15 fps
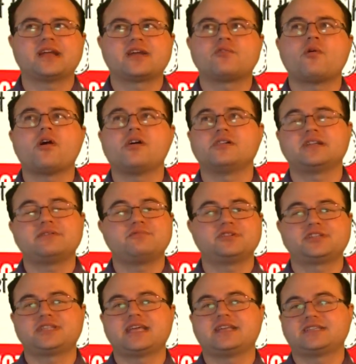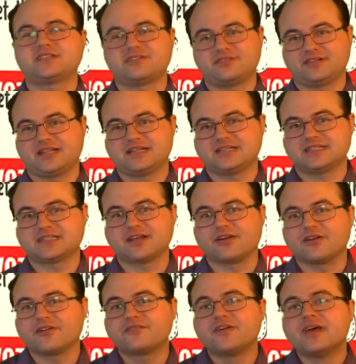equality, which they certainly
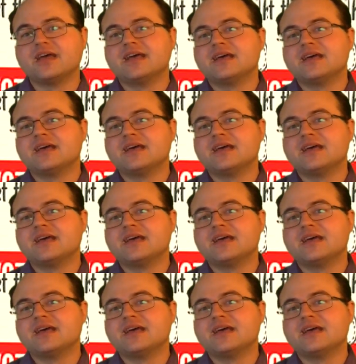deserve,